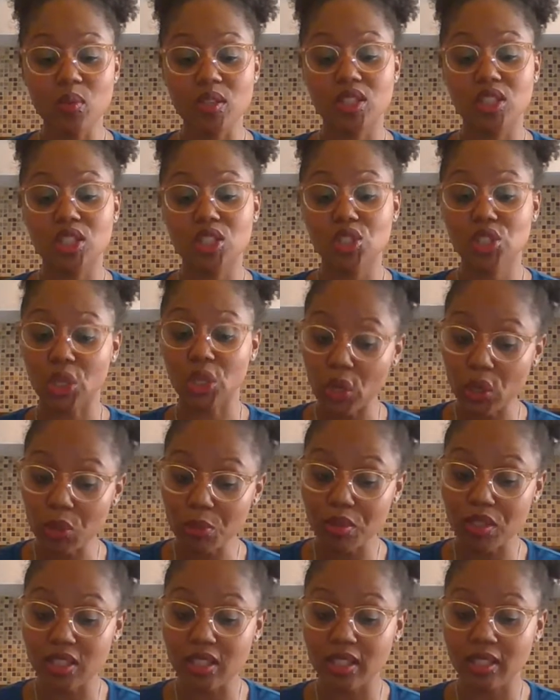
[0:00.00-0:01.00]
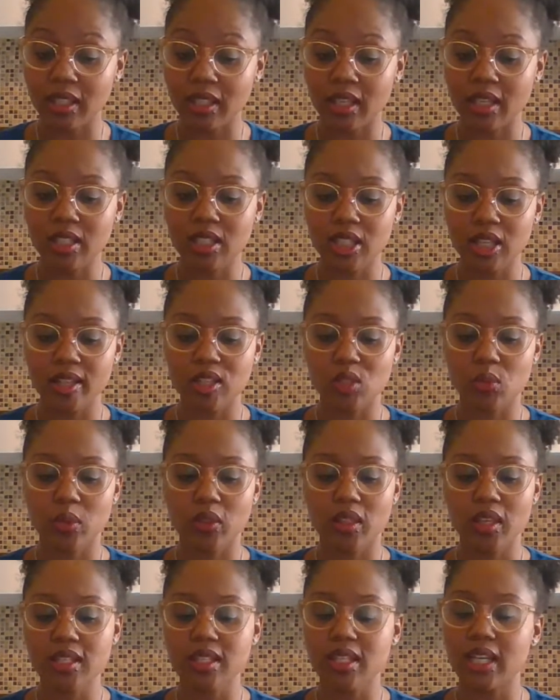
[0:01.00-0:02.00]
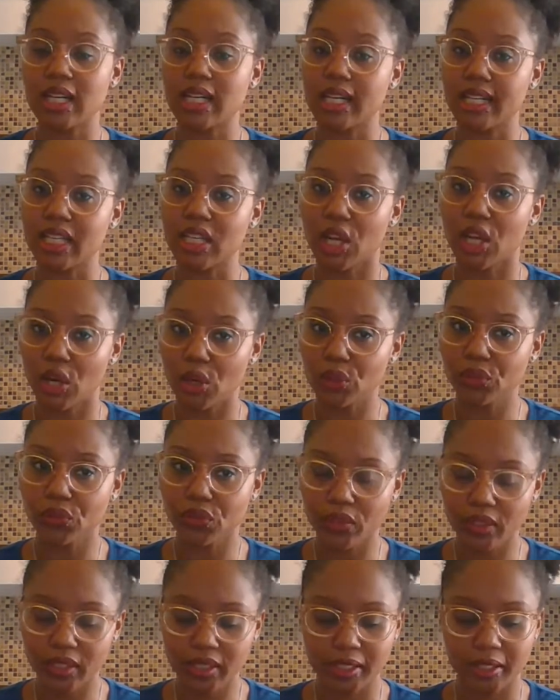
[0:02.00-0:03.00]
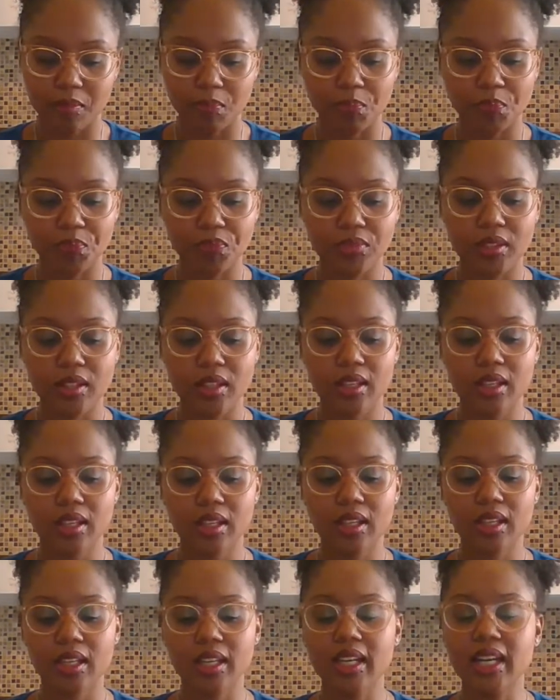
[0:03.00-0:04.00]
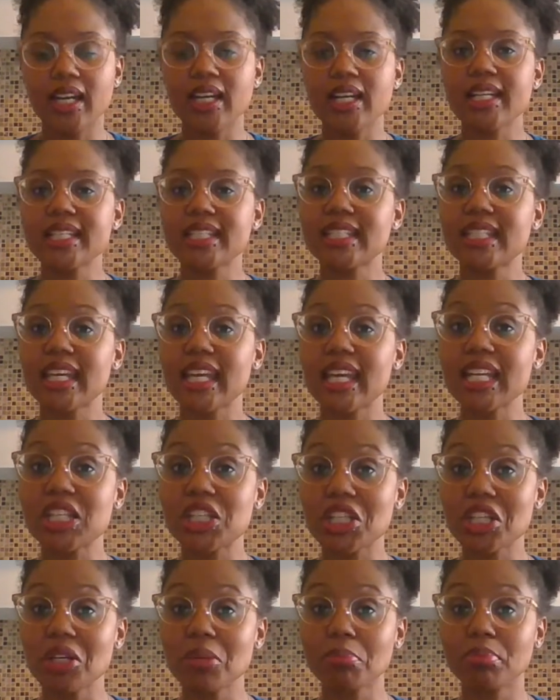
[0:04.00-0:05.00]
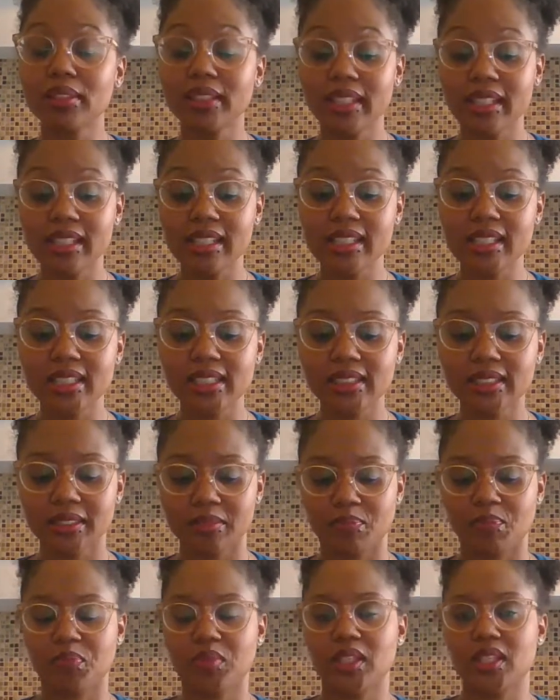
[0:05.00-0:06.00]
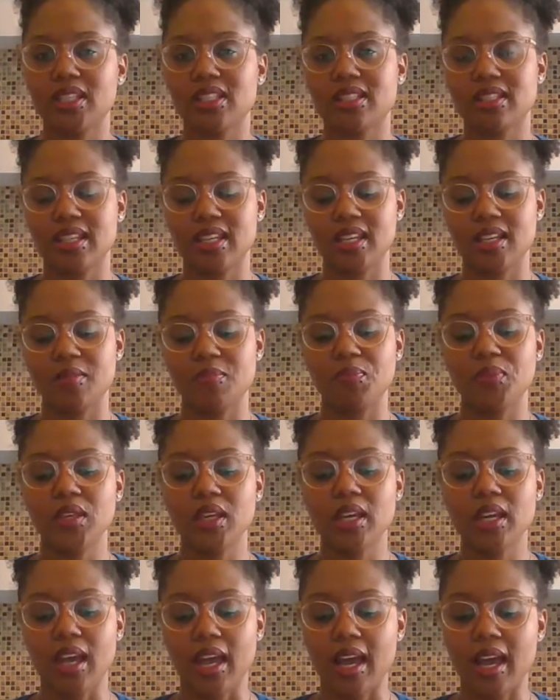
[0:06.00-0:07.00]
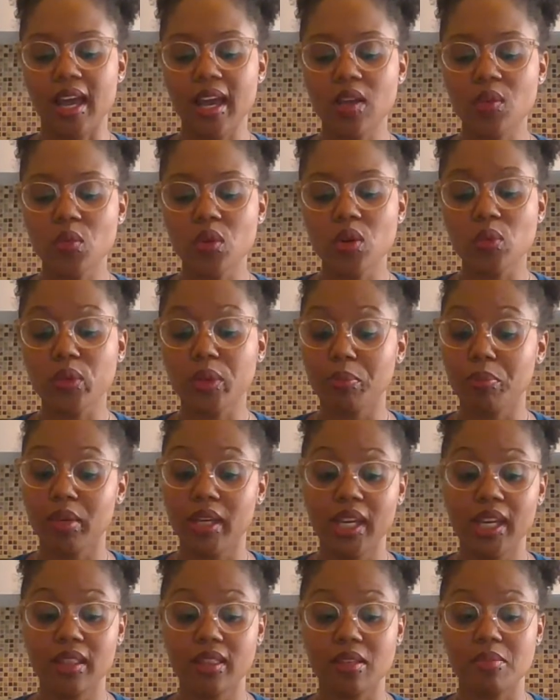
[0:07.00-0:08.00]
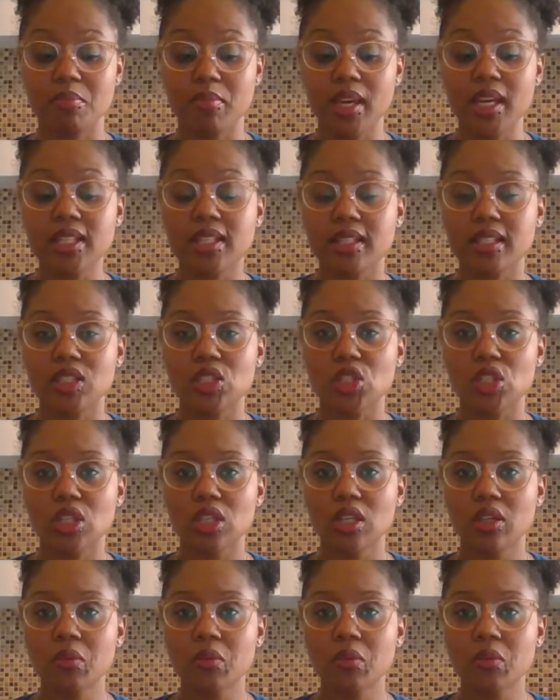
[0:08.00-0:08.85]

was determined to get in touch with his unknown friend. Attention, please, he said. I will repeat the message.